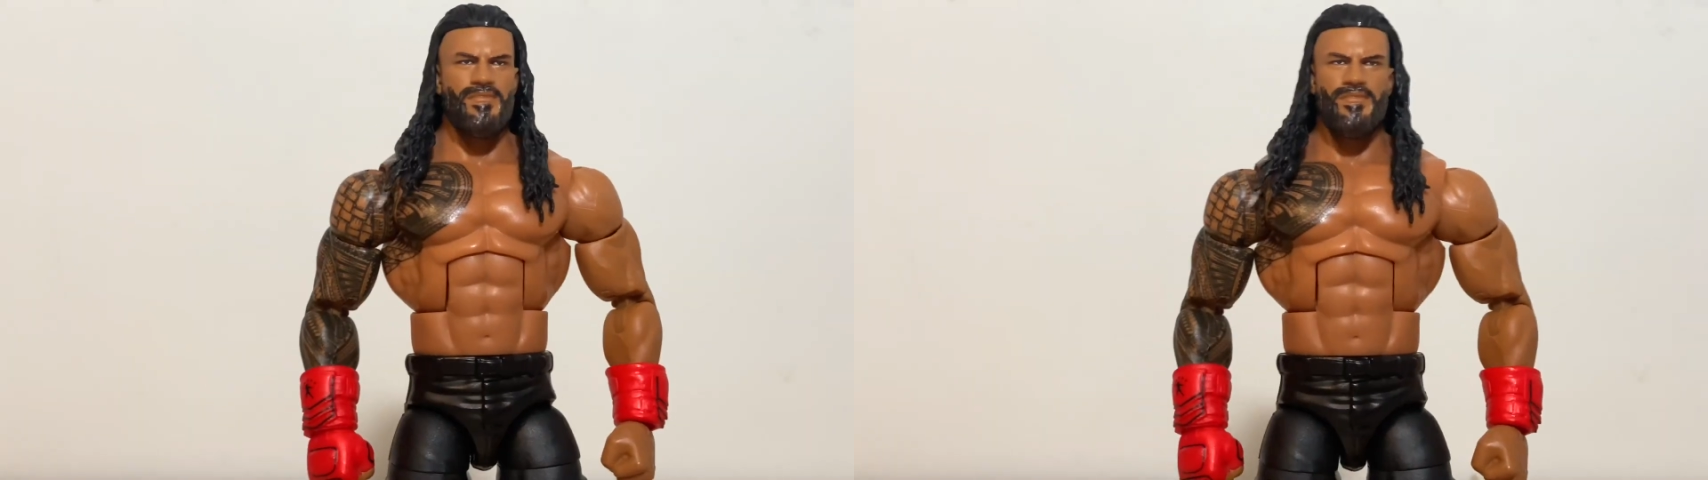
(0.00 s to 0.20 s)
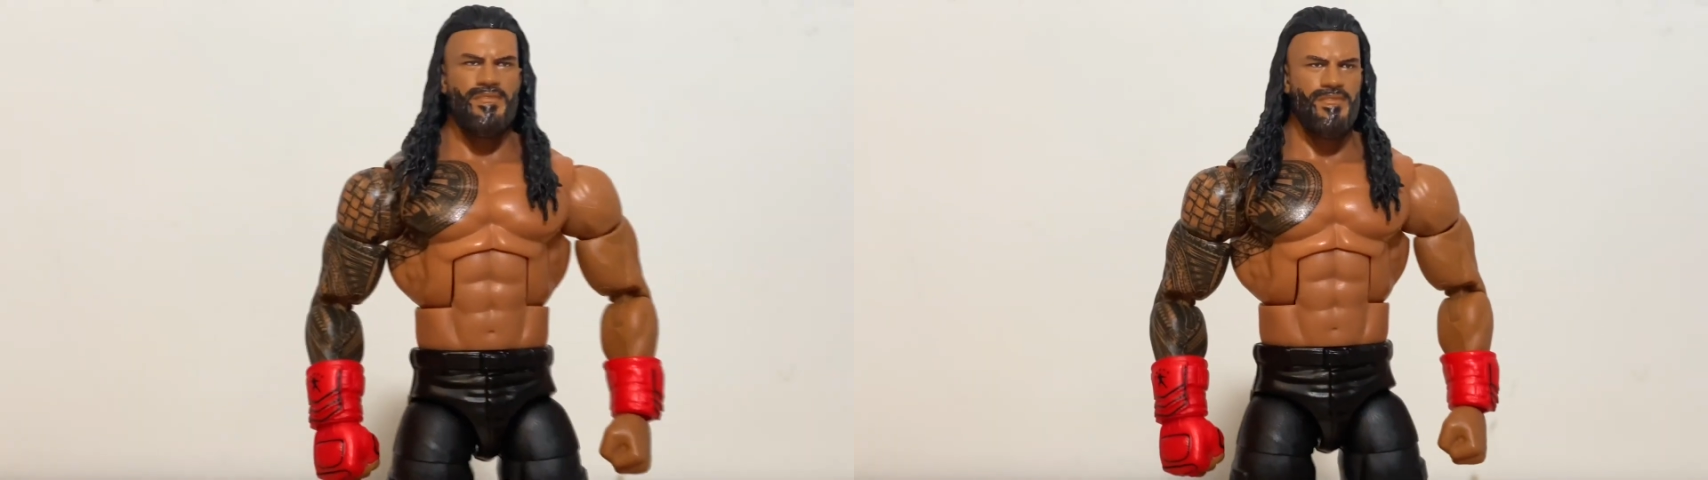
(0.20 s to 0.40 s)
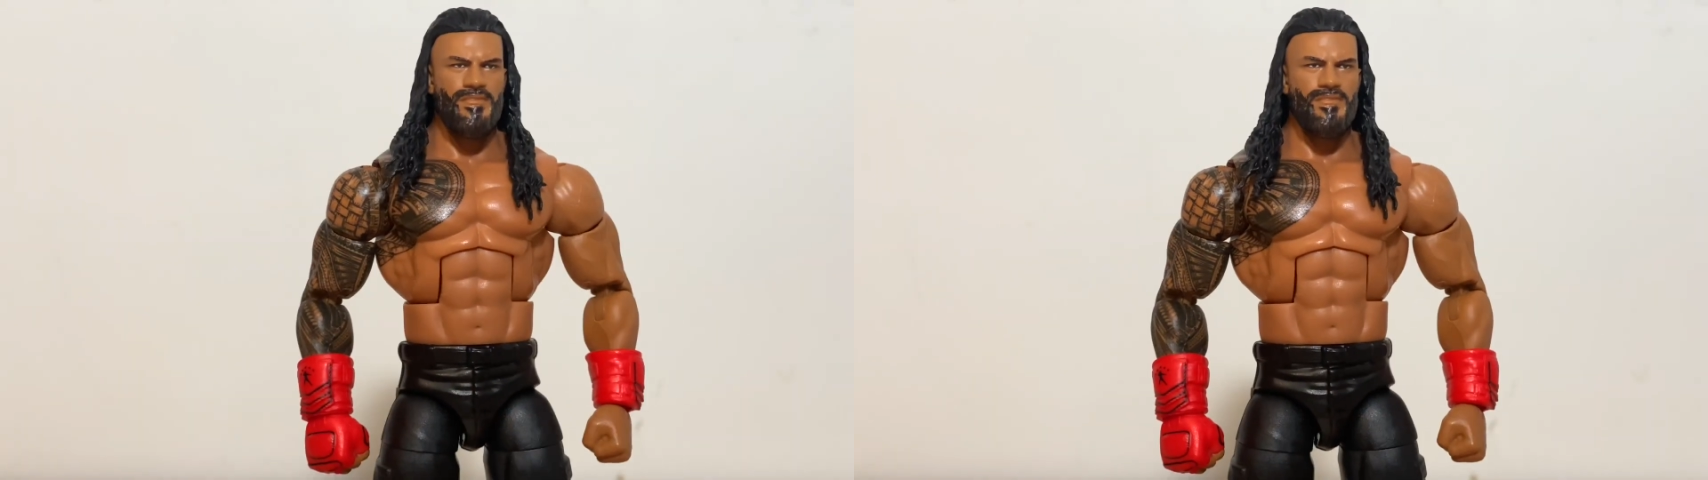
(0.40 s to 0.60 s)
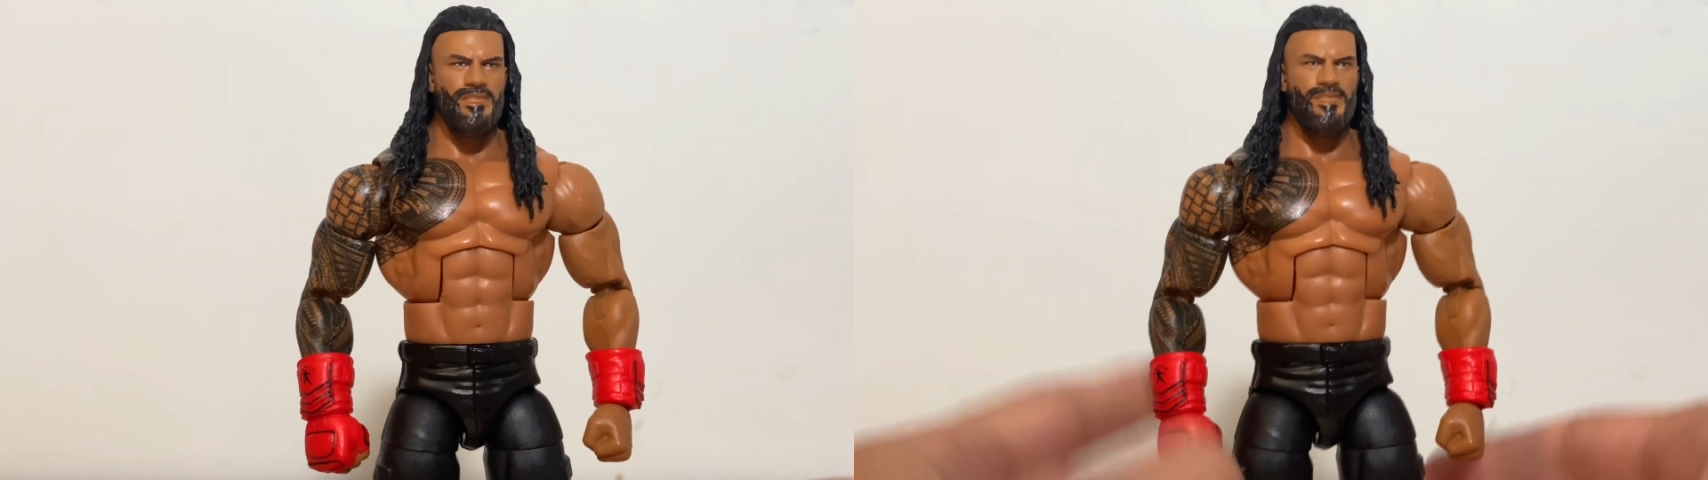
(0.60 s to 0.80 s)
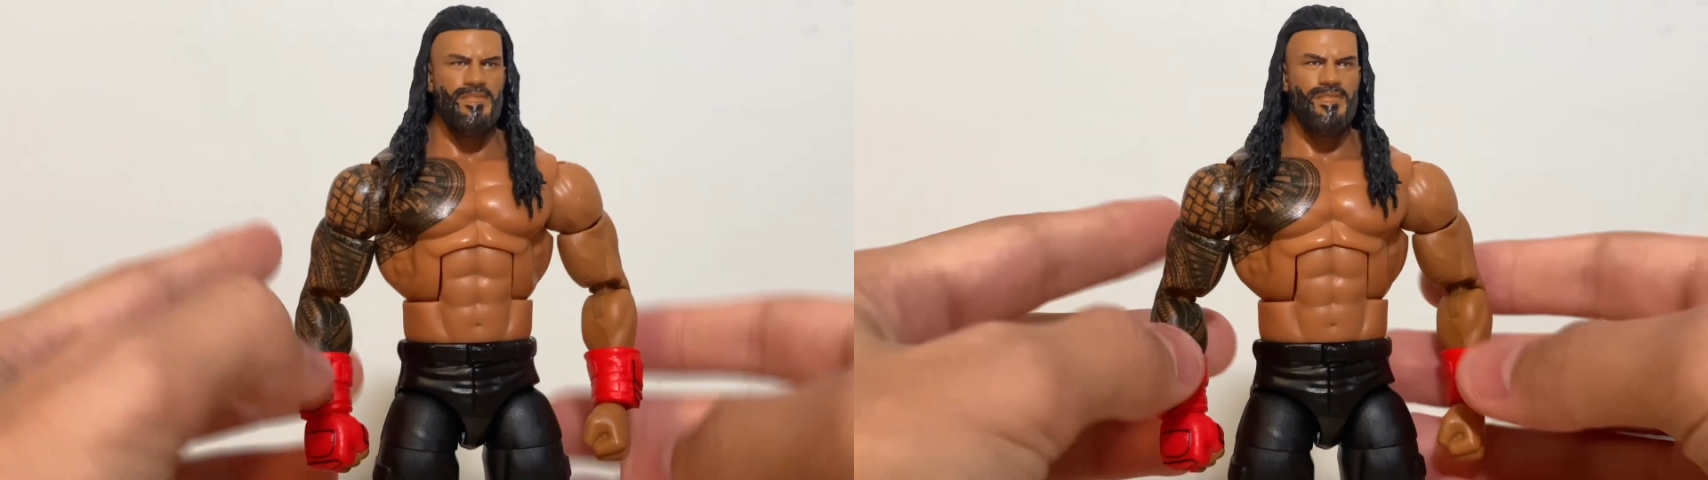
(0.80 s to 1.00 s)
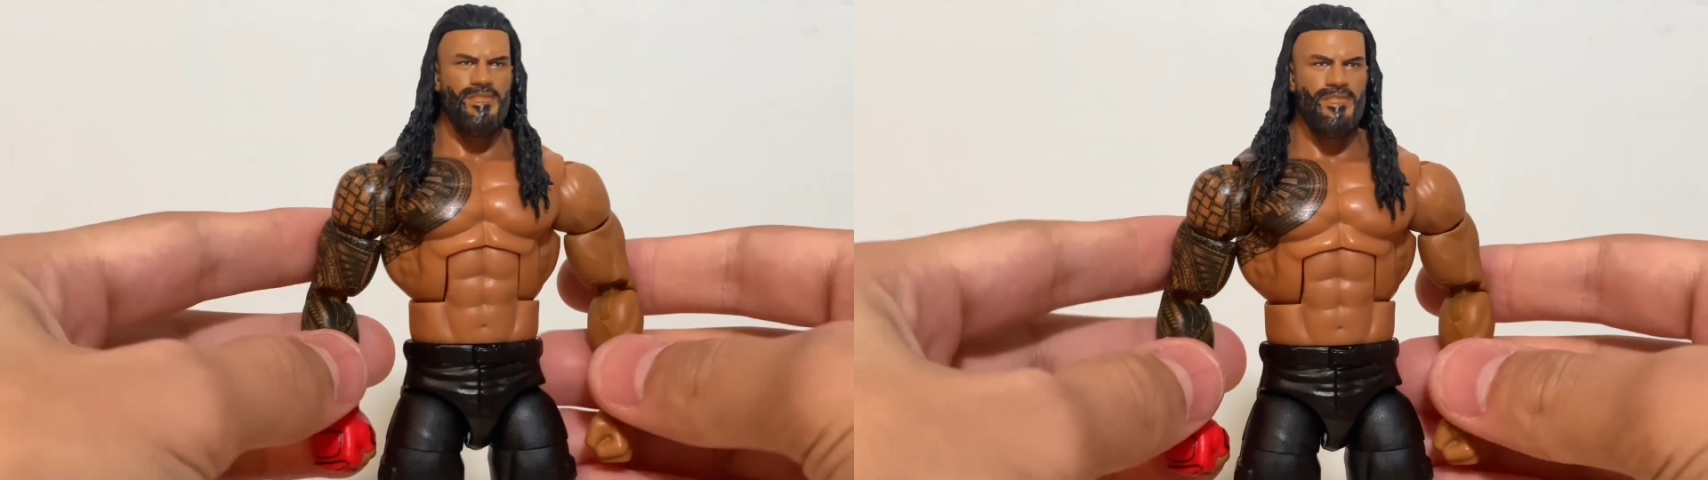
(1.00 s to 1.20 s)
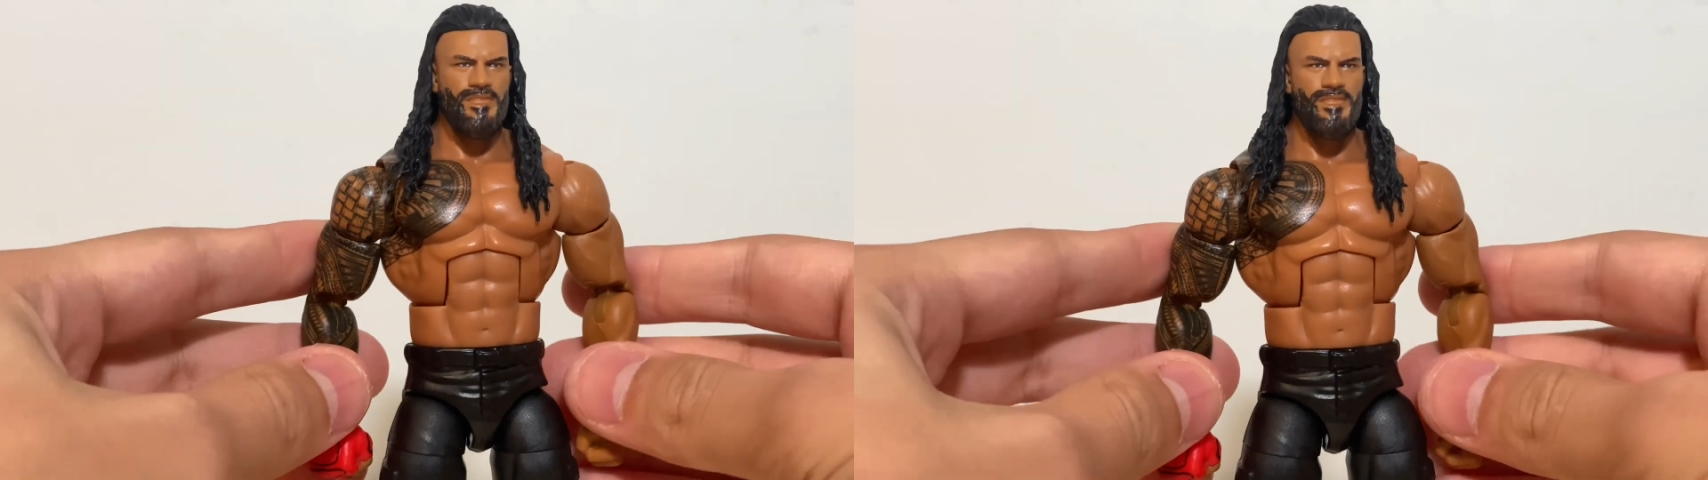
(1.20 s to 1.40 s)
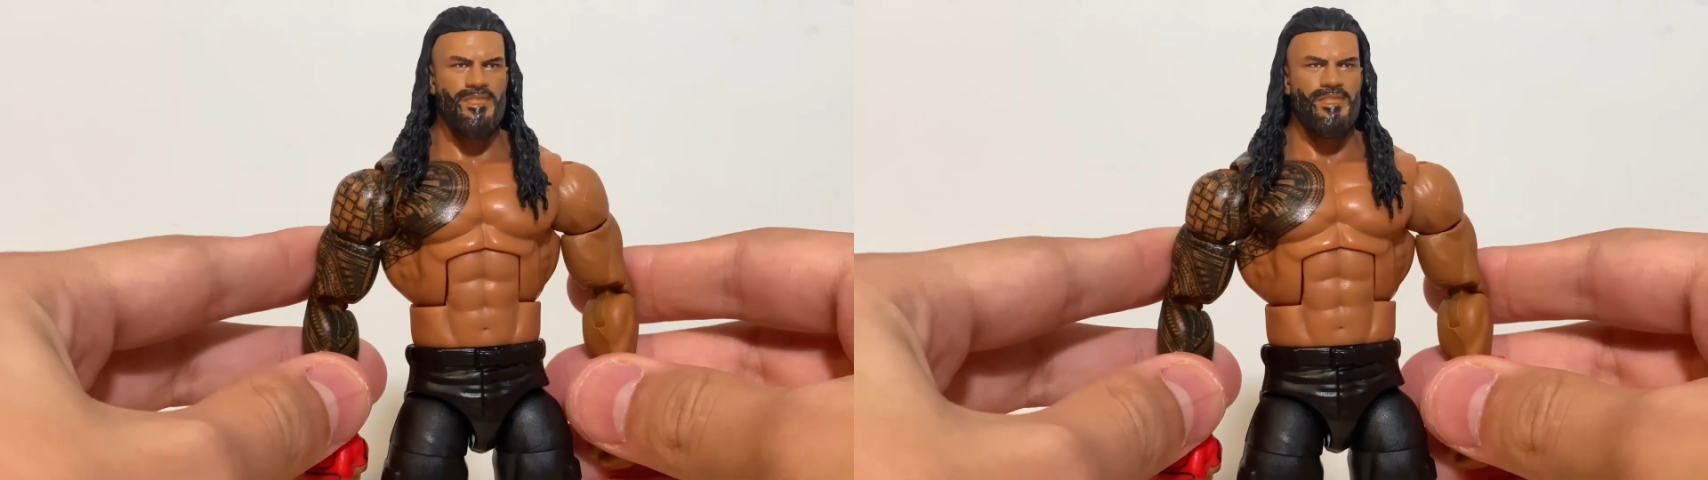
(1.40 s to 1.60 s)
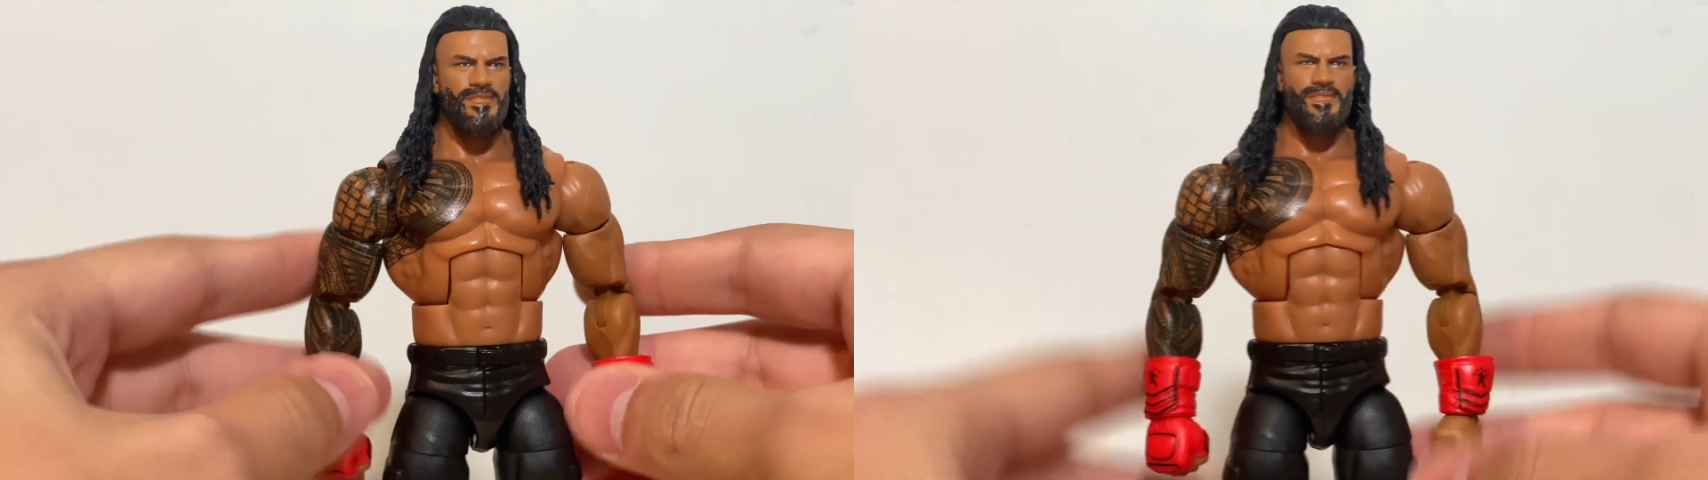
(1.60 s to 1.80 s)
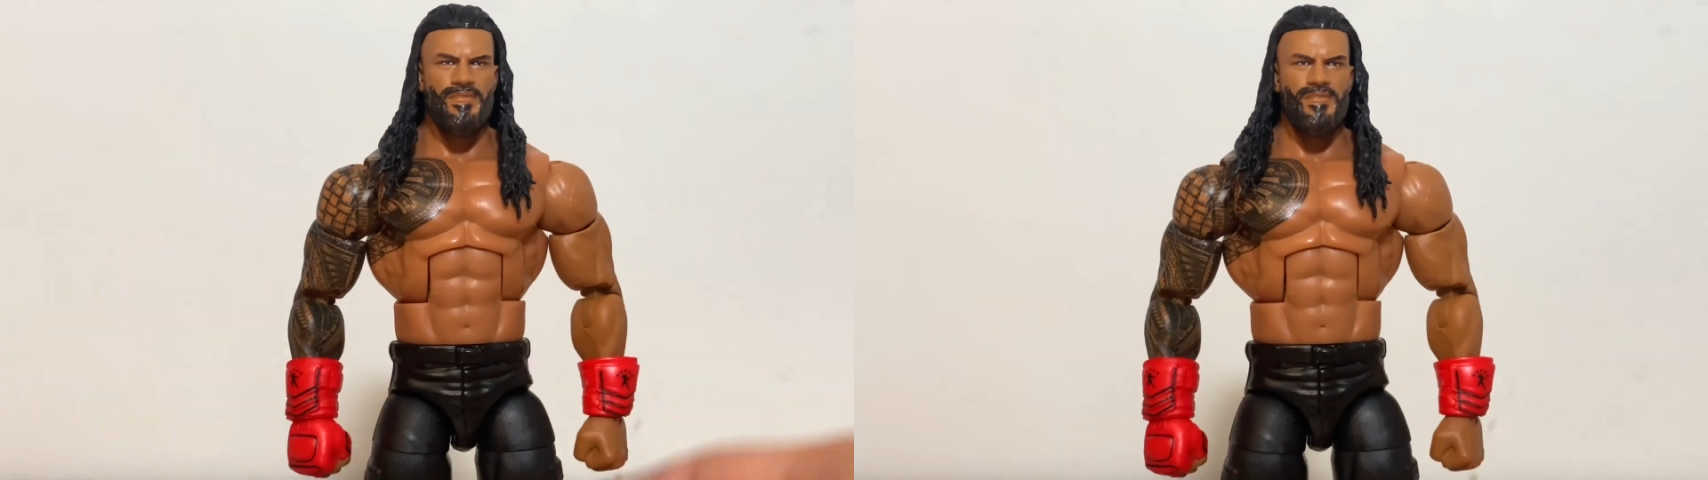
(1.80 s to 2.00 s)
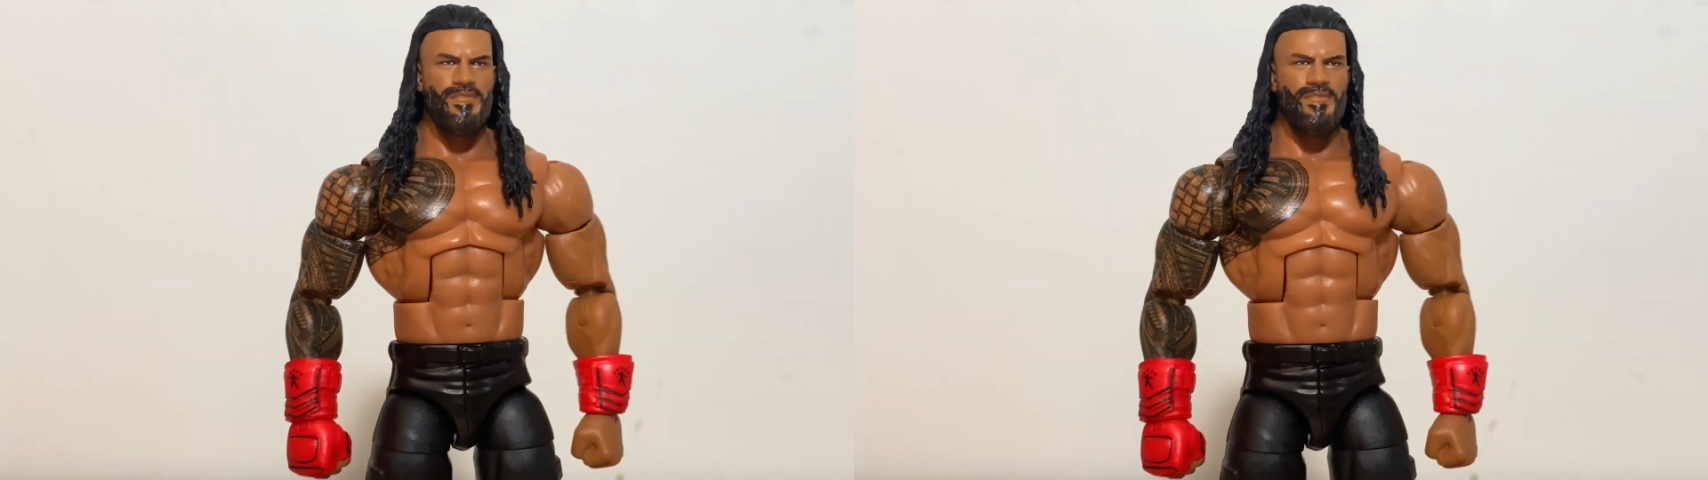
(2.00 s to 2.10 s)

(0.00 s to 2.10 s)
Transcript: But yeah, the head sculpt looks great